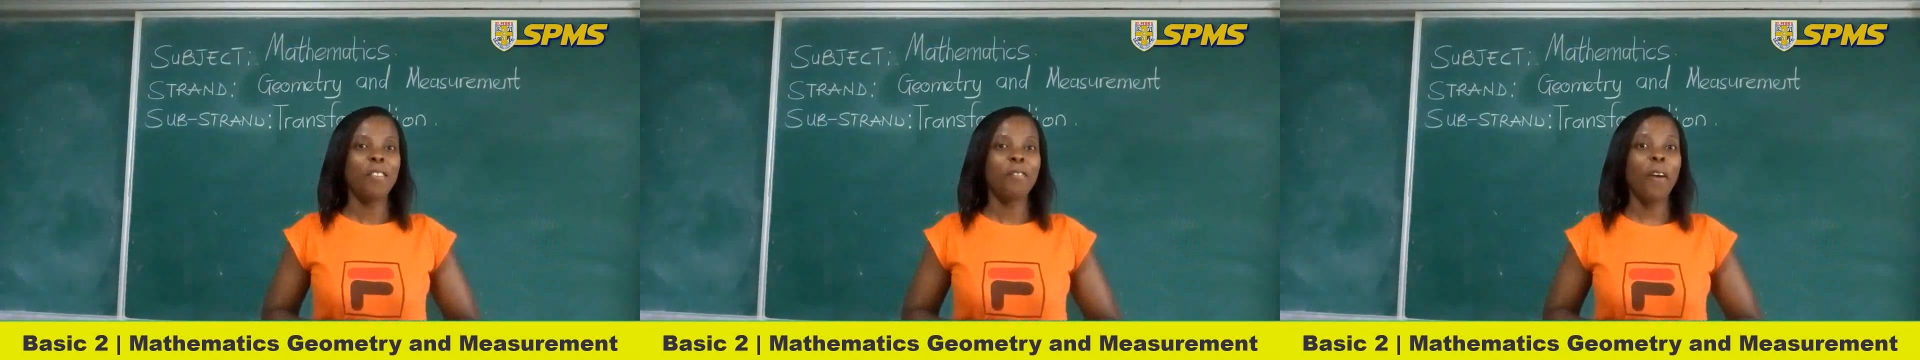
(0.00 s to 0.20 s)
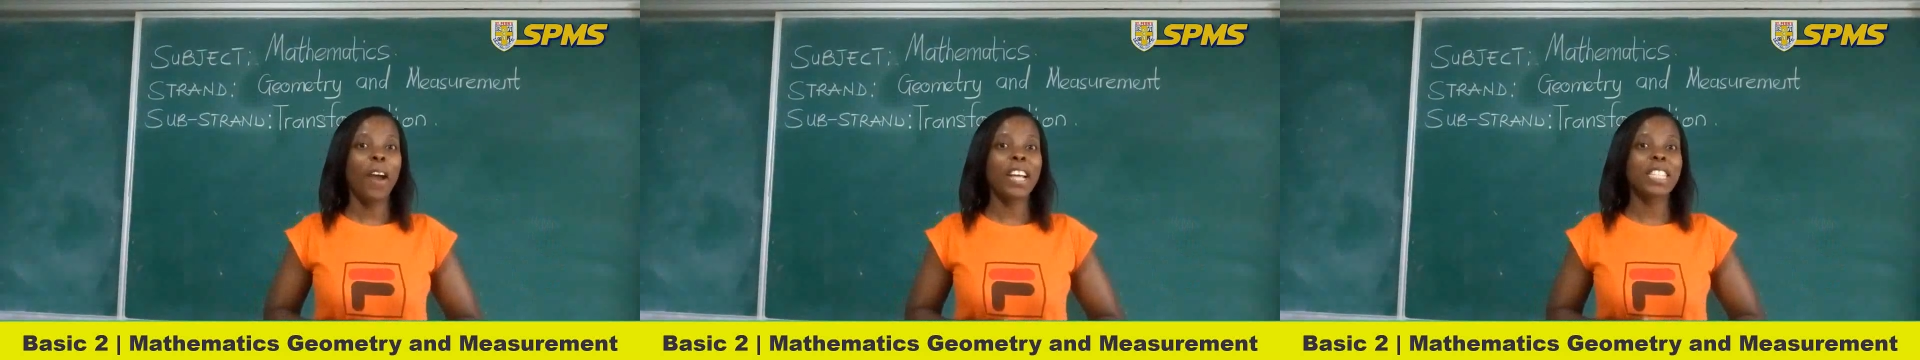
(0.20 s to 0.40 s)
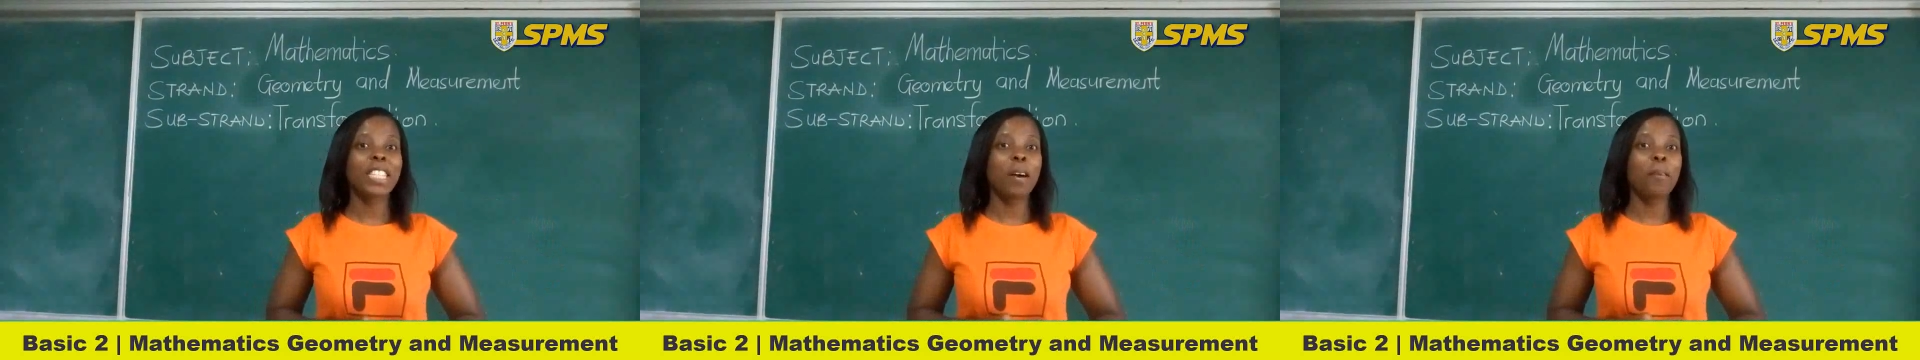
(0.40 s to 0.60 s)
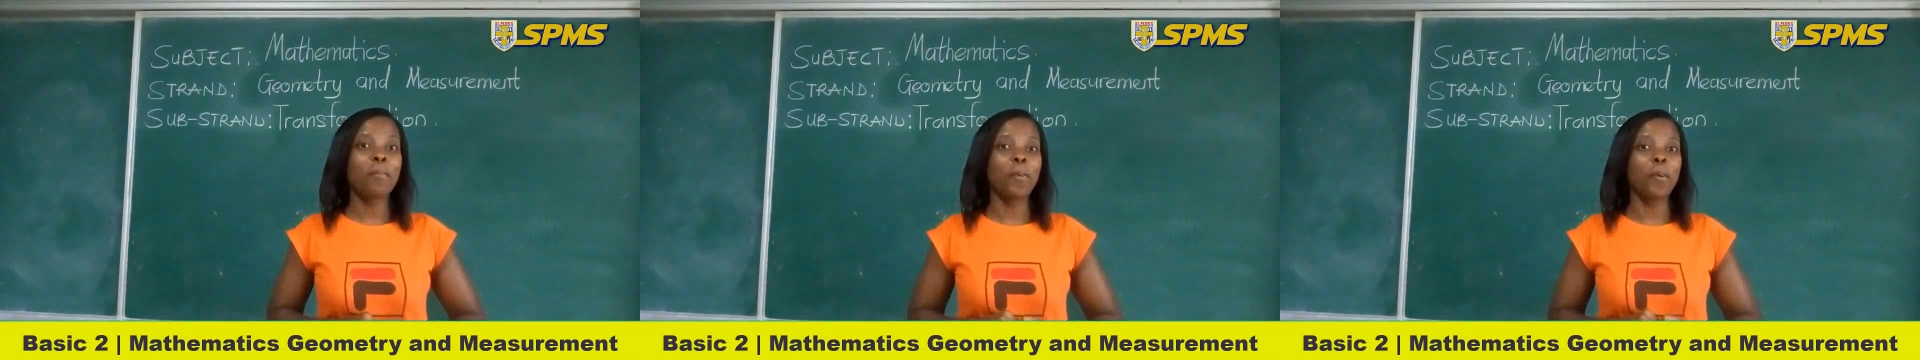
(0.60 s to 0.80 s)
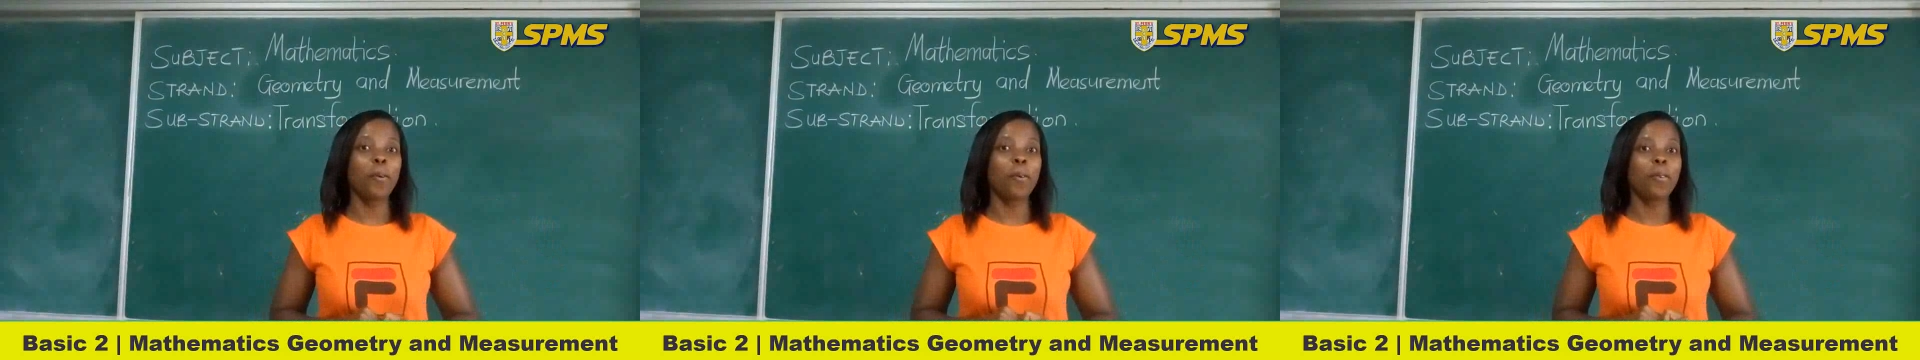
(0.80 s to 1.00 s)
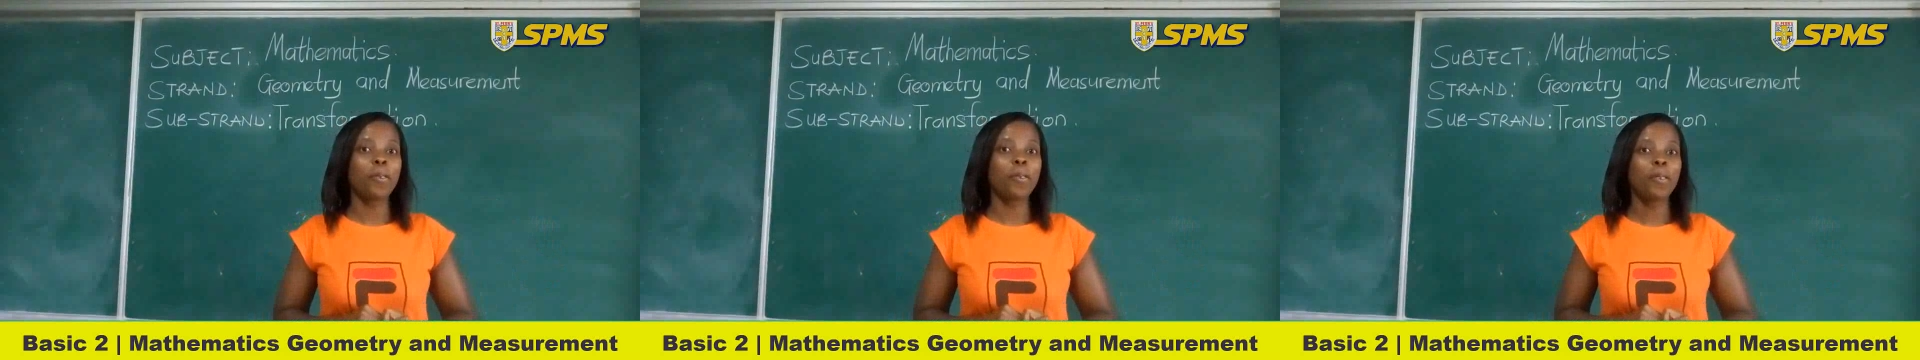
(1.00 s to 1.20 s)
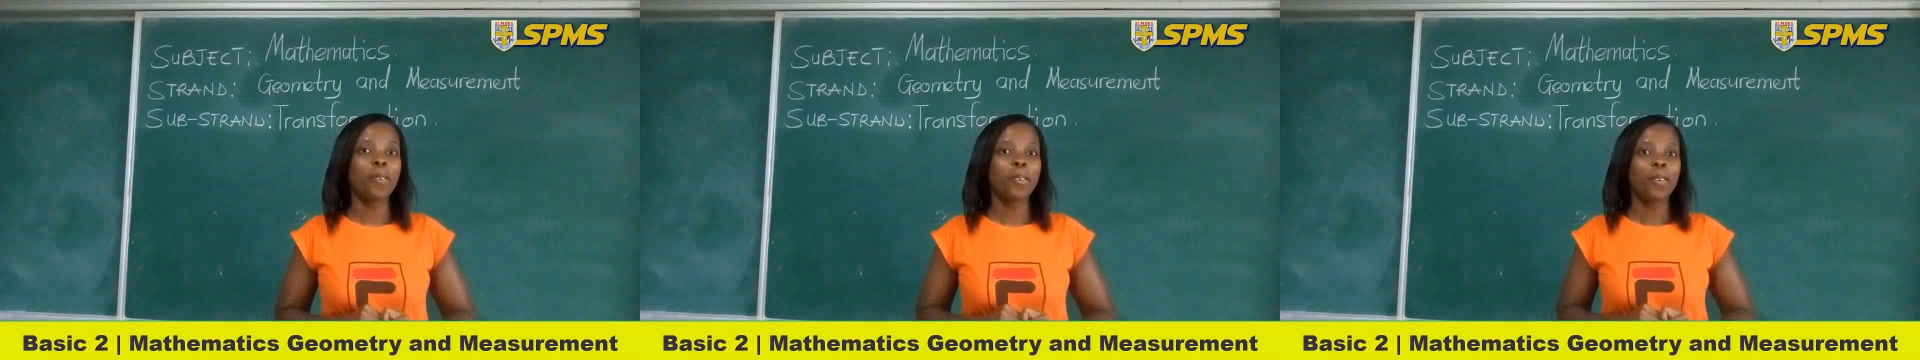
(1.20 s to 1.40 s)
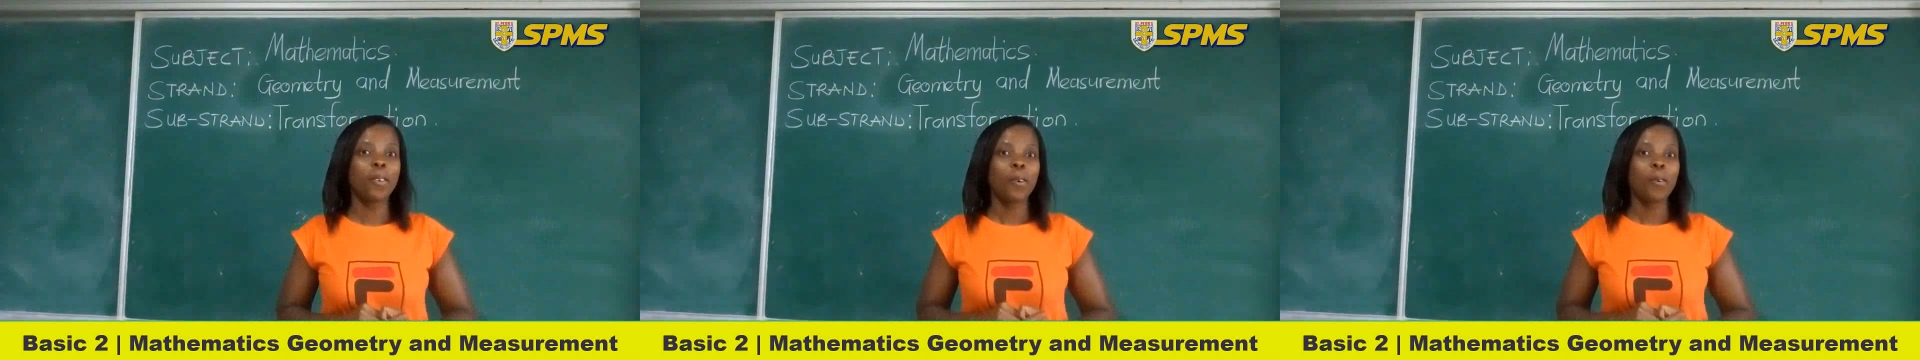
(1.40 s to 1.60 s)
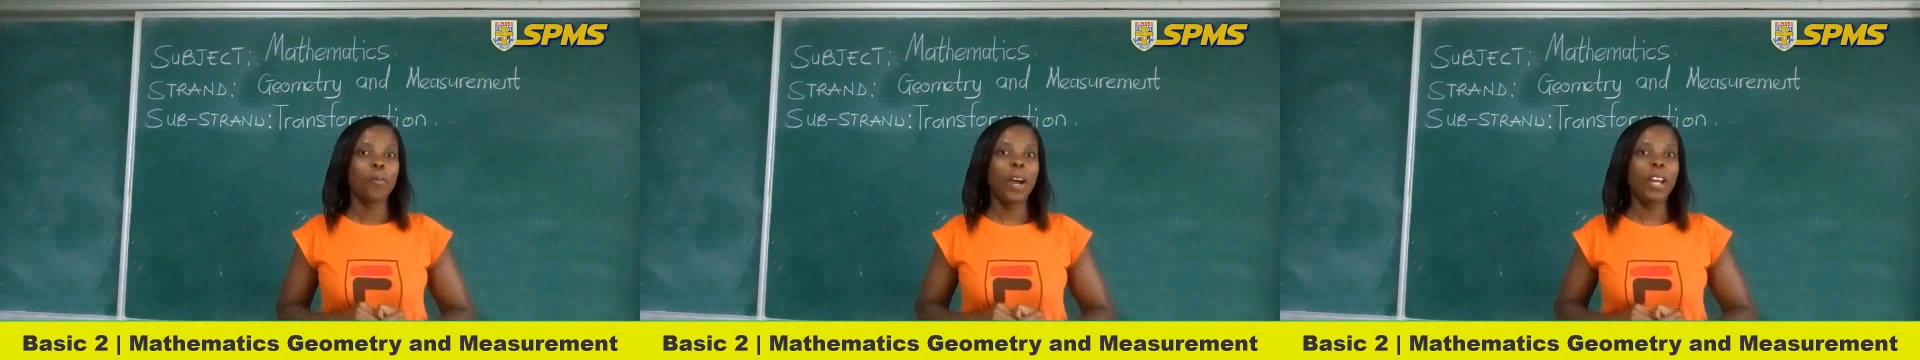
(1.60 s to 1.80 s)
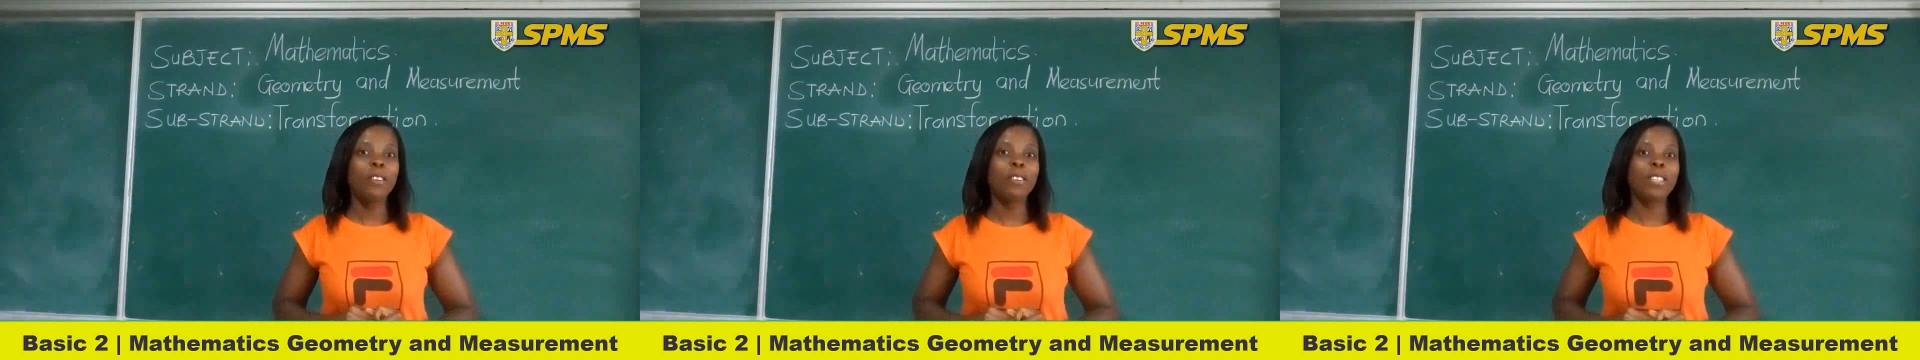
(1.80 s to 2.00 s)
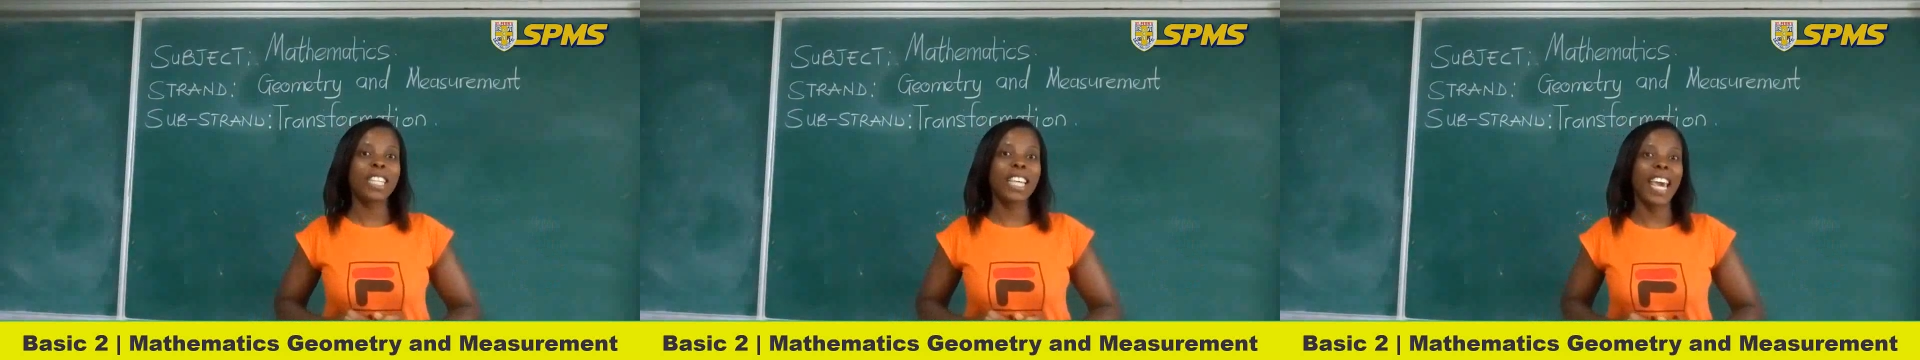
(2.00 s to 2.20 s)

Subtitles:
For example, when you